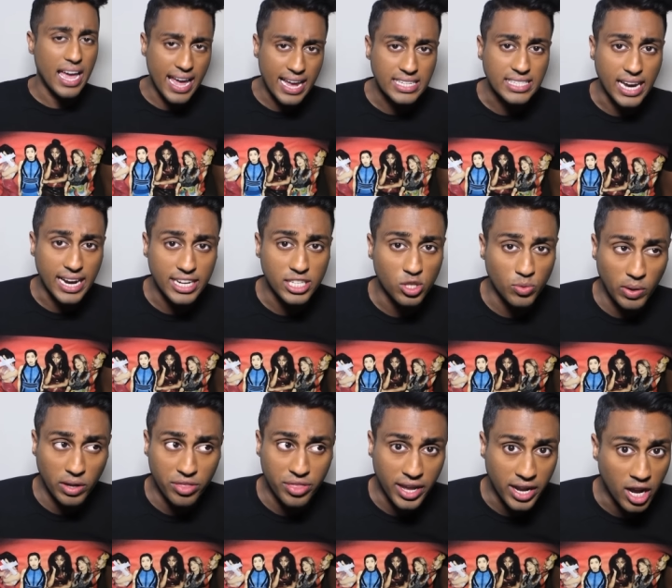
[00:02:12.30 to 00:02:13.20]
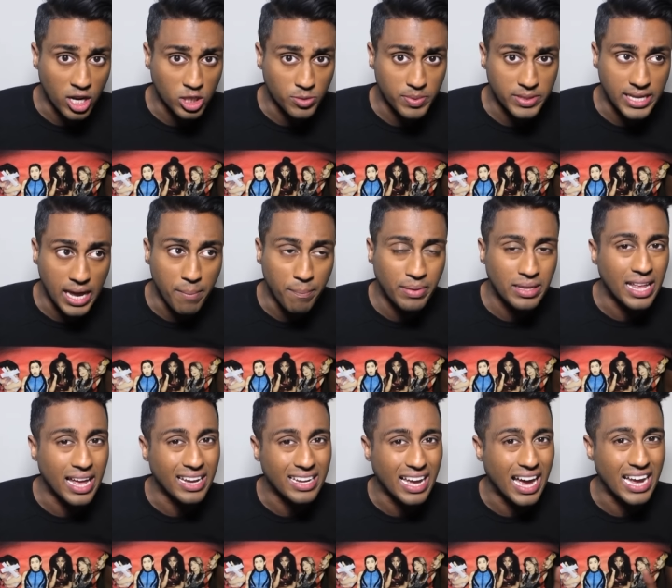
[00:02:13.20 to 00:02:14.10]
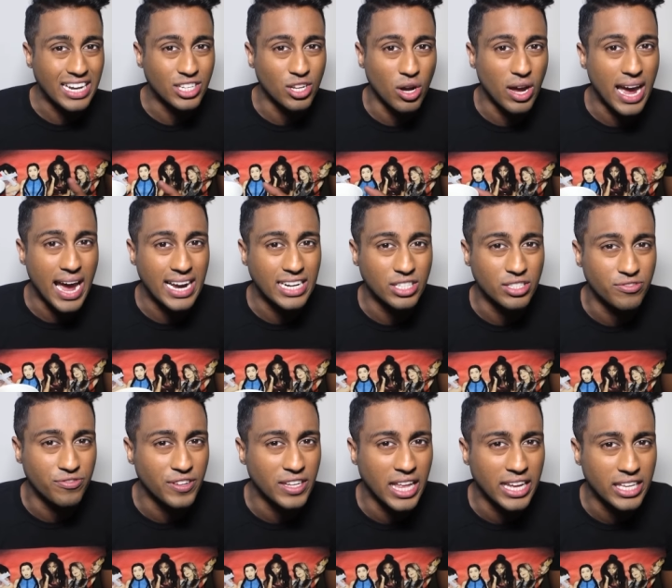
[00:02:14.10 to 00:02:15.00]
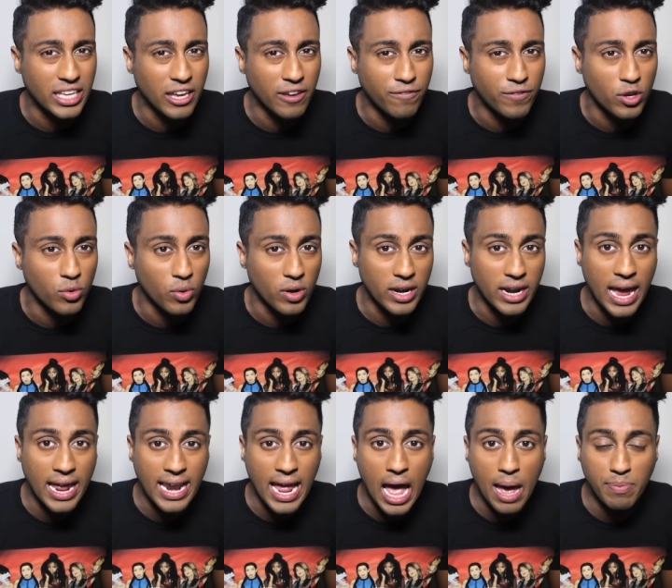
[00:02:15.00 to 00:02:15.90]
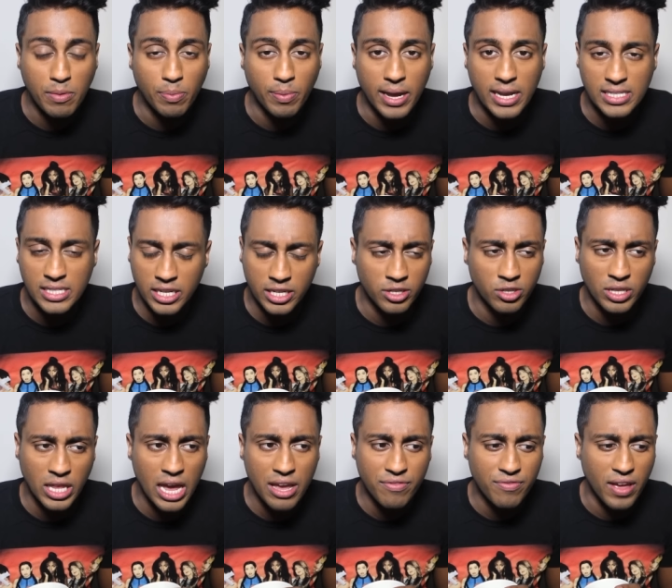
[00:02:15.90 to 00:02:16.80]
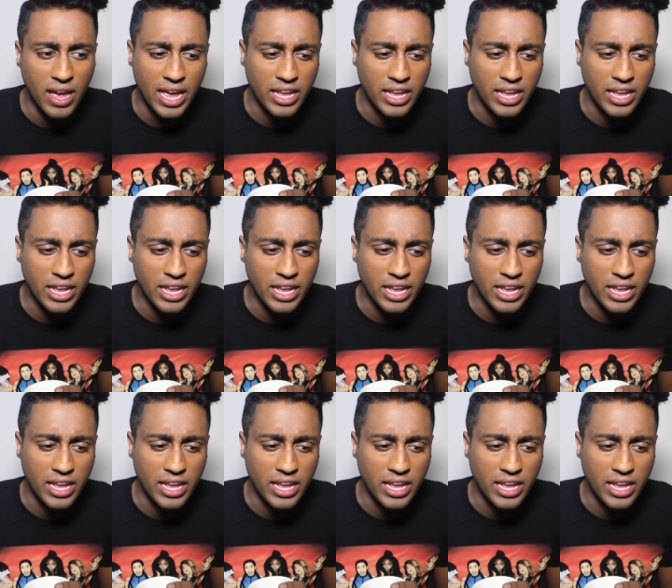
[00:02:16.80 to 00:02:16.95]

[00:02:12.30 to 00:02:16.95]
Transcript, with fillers: anxiety is a real thing, 100%, but like, I, don't, I feel like if you were at a happy place in your life,